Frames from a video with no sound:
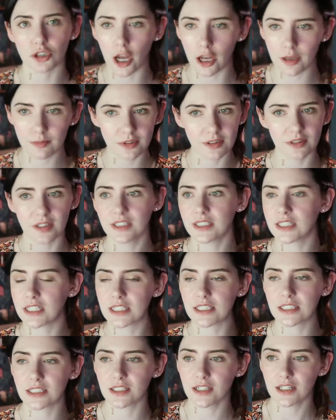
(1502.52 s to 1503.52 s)
times than I
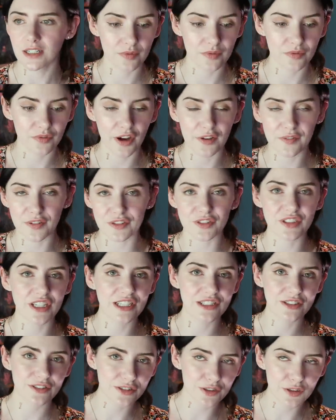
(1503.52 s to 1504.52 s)
did 5 years,
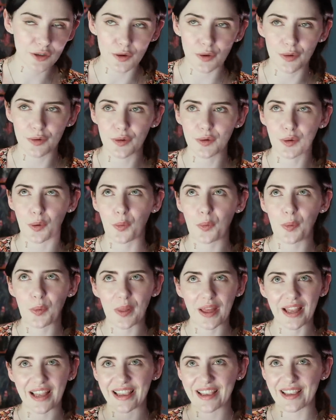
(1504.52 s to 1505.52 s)
10 years ago? You know,
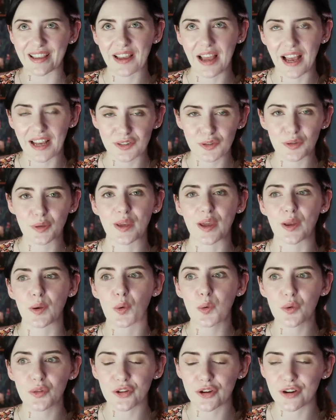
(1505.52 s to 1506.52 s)
like as you get
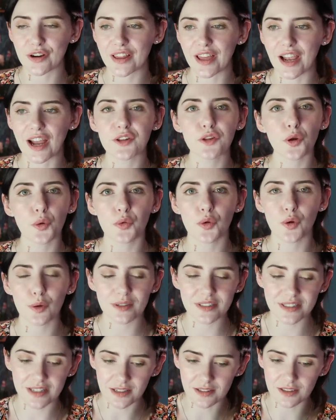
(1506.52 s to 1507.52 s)
older, like I don't know.
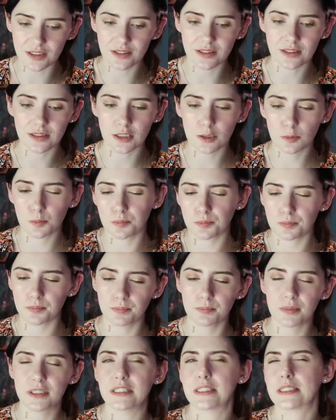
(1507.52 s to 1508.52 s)
Is that
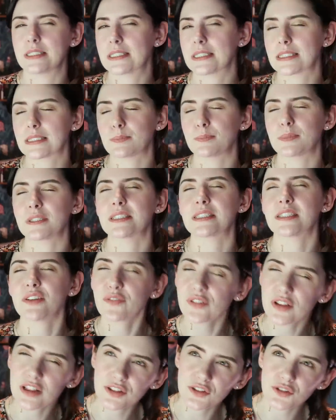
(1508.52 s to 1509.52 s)

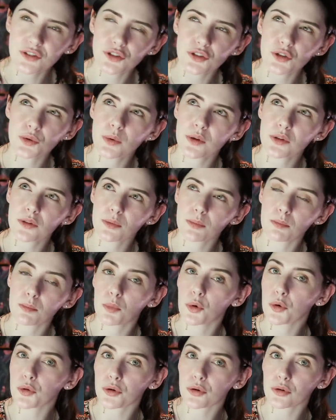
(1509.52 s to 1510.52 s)
specifically to do with
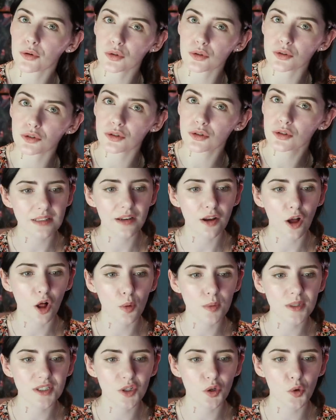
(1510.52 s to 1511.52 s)
motherhood? Is it
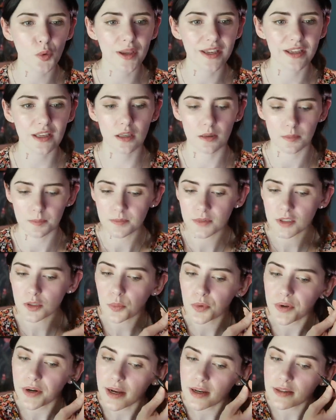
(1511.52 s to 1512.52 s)
always a quickie?
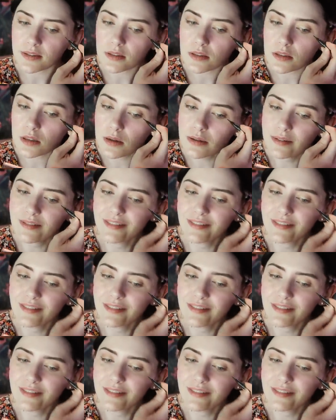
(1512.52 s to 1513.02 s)
Someone asked.